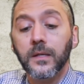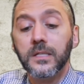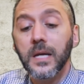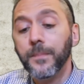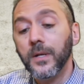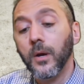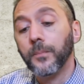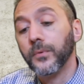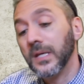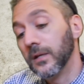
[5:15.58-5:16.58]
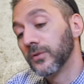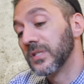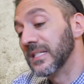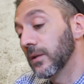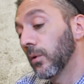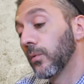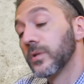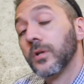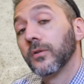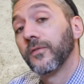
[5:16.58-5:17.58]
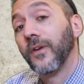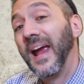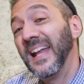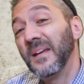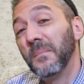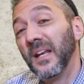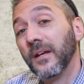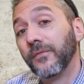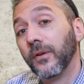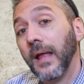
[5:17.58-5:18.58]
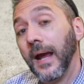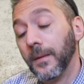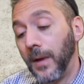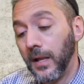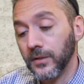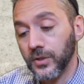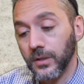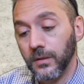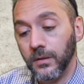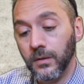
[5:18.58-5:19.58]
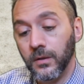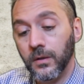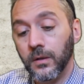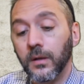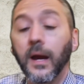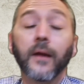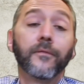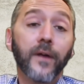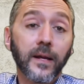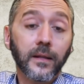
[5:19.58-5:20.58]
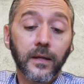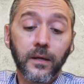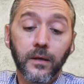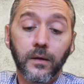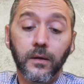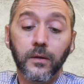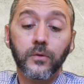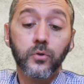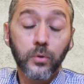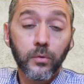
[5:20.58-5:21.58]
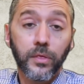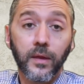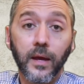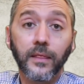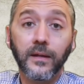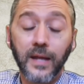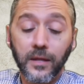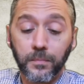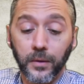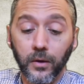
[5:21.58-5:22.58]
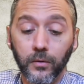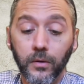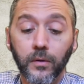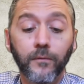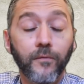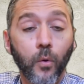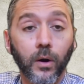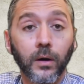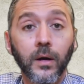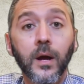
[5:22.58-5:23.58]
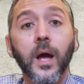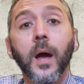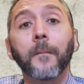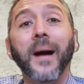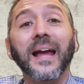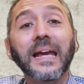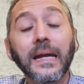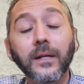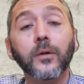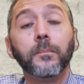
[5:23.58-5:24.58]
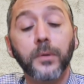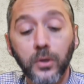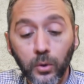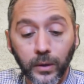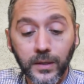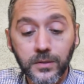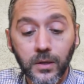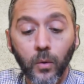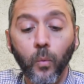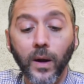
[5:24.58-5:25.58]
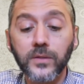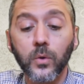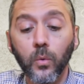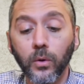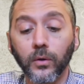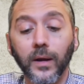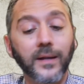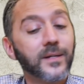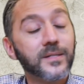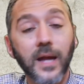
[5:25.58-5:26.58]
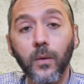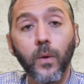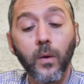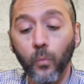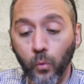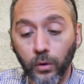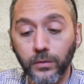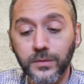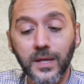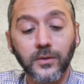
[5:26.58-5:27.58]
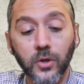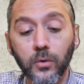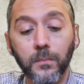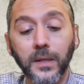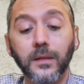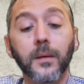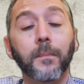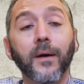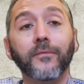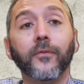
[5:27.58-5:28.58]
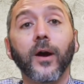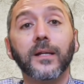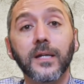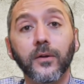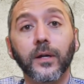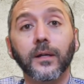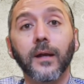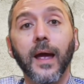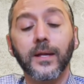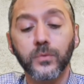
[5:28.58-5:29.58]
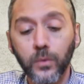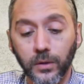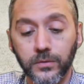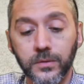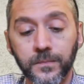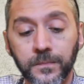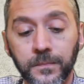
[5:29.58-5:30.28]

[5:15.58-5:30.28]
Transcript: tippy nope yields zero results for any meaningful etymology. And finally, truth and the death blow. Four, my inner purist wants order and does not want words that don't meet the above criterion as words.